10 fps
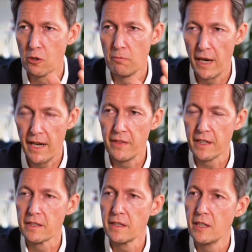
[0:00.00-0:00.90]
combine
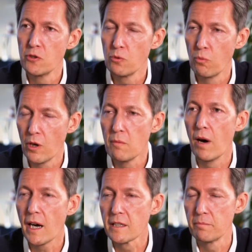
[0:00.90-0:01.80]
that into one
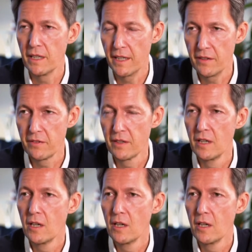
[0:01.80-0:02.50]
marketplace.